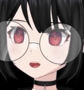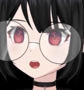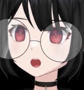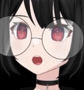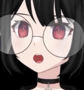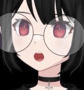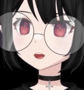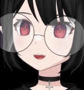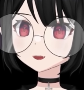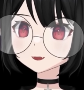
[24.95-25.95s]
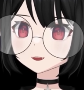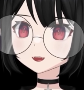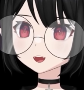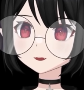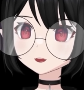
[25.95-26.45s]
working
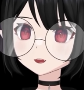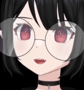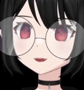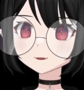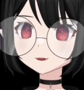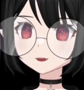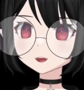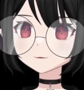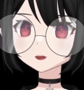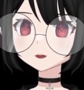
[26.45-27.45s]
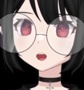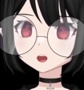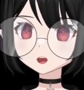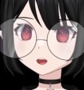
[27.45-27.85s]
together to give you more,